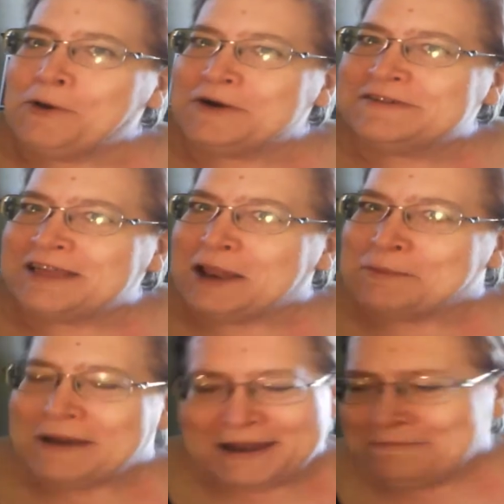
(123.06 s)
who are
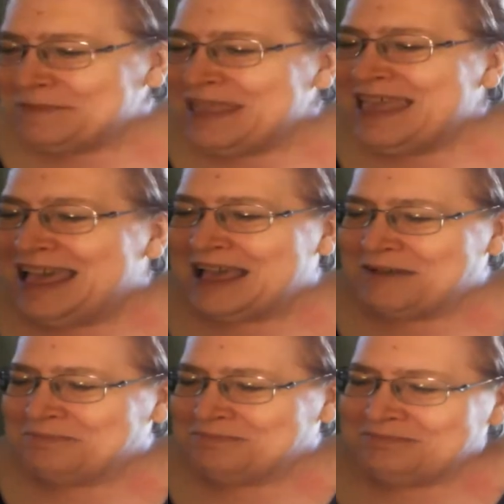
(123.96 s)
celebrating,
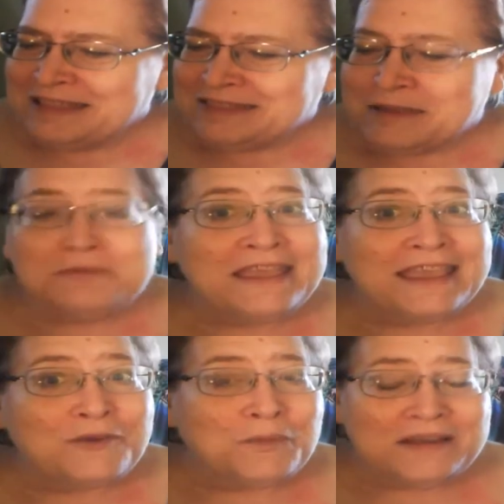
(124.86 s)
let them
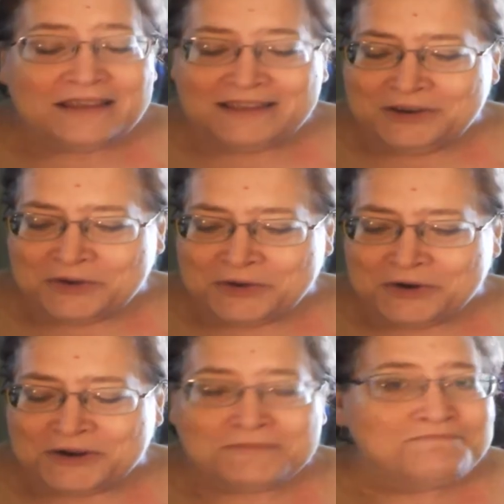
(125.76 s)
take one
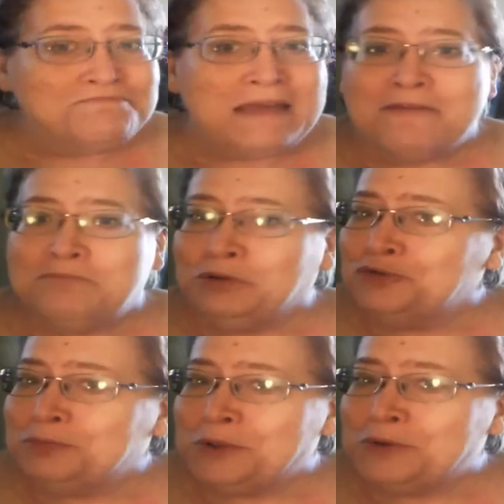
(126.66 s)
or have
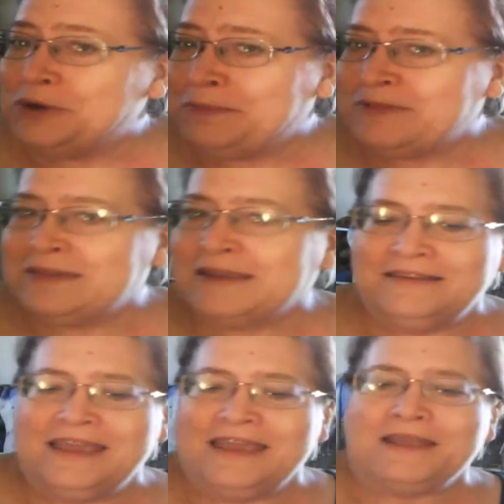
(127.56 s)
balloons blown up that they
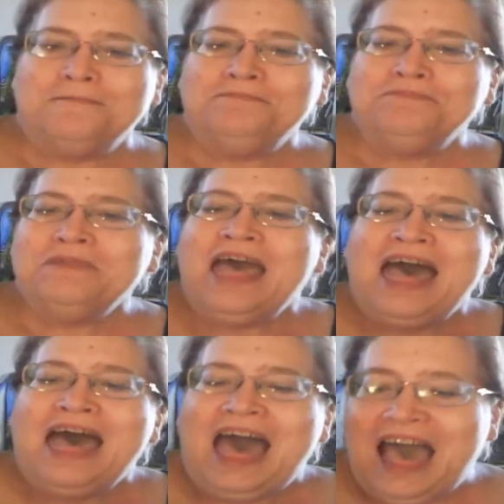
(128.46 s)
could take.
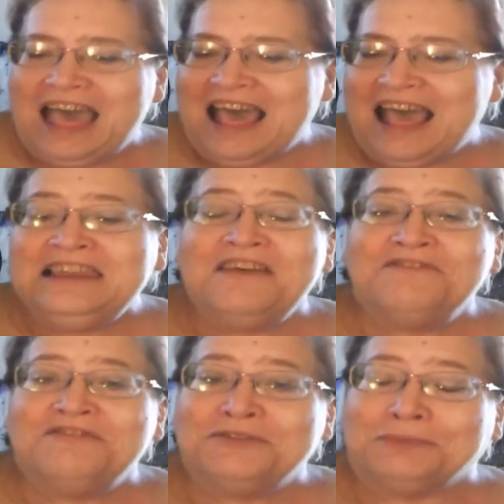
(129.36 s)
I love
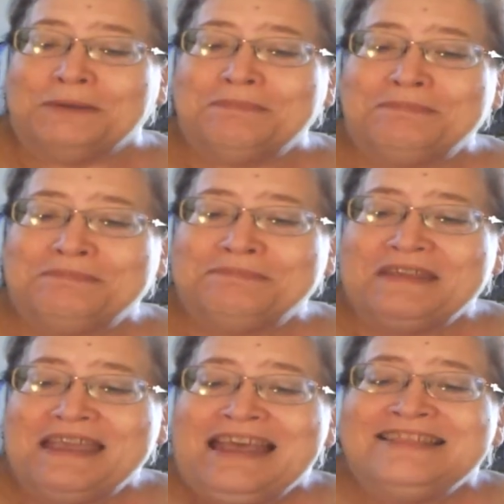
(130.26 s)
this one.
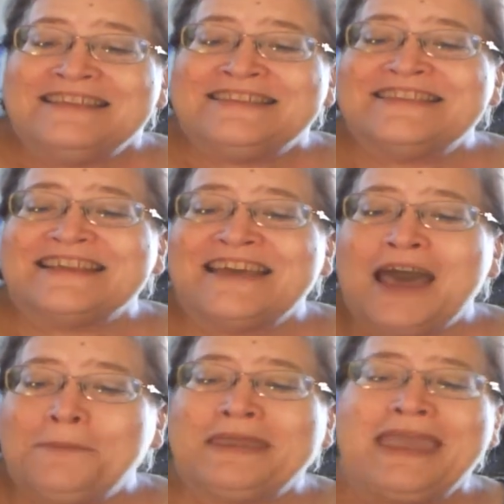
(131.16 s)
This is a
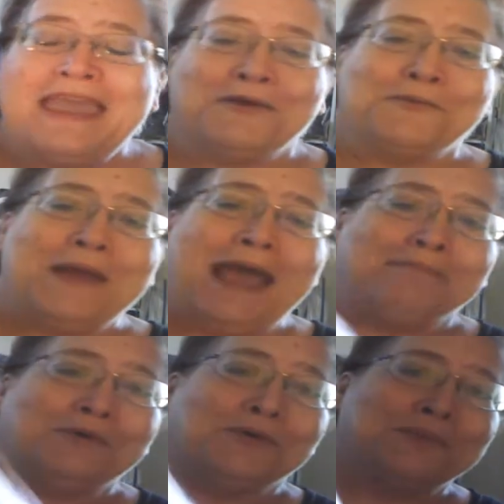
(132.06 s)
cupcake
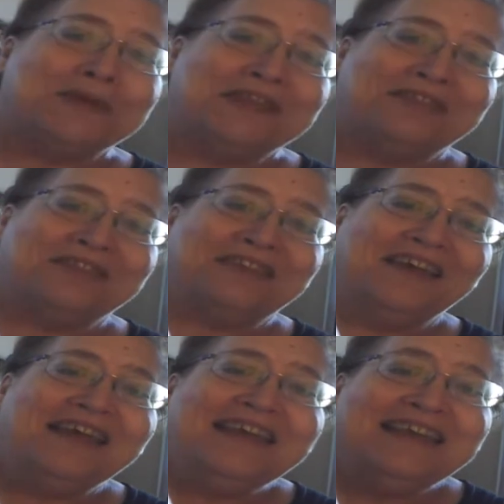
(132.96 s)
wrapper wreath.
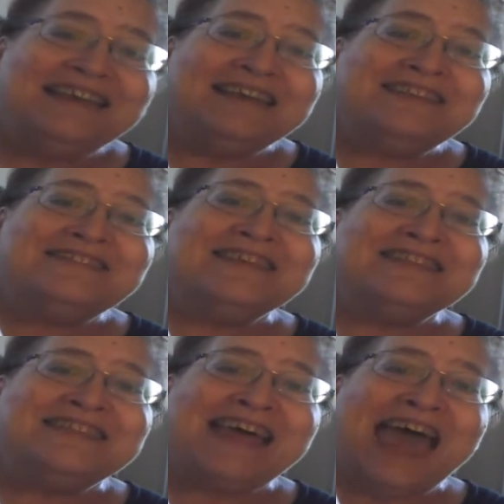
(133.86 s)

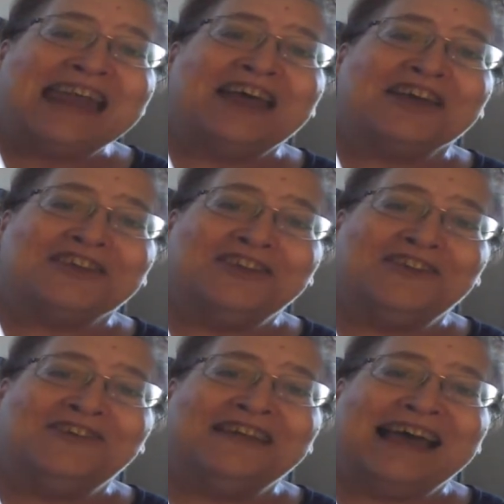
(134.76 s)
Isn't that a
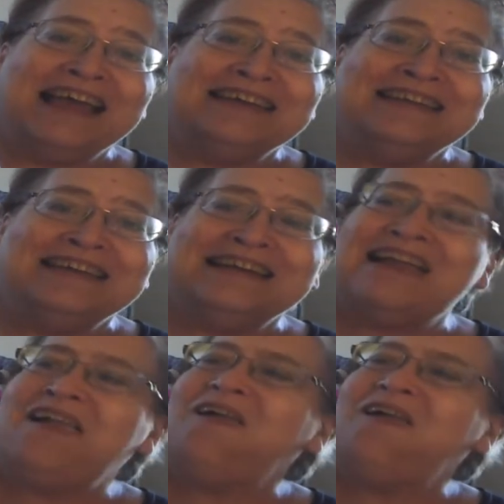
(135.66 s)
cute idea?